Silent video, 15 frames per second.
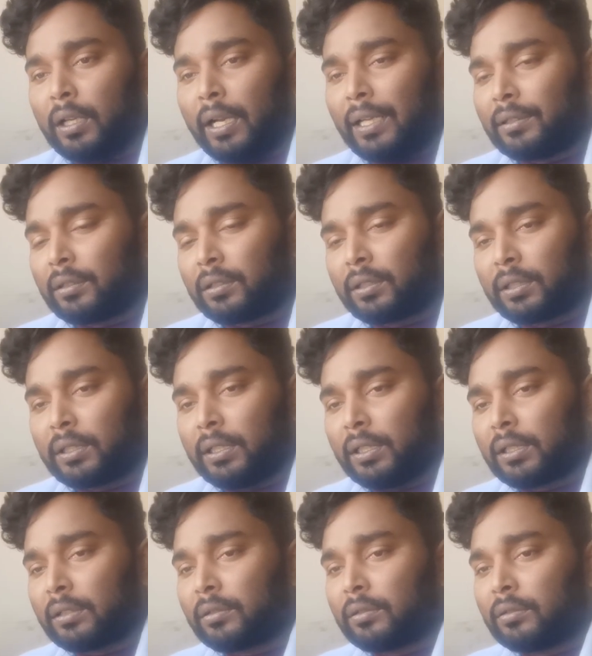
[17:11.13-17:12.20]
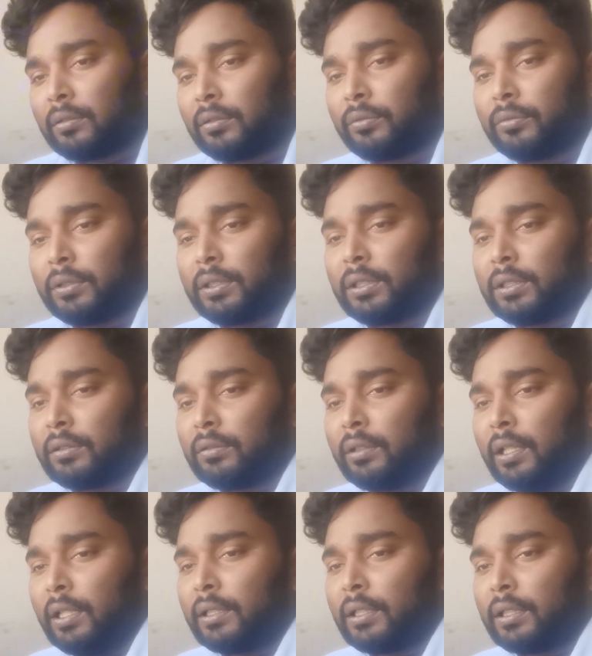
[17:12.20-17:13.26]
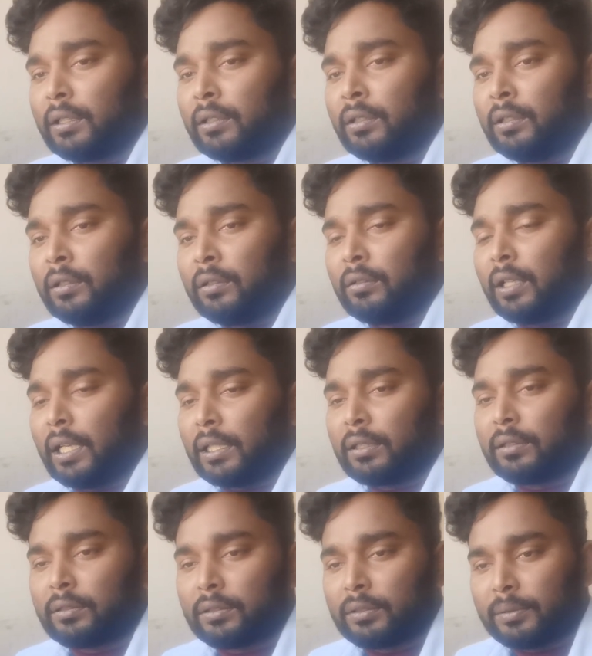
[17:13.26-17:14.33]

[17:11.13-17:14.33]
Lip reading: either the case which is related, like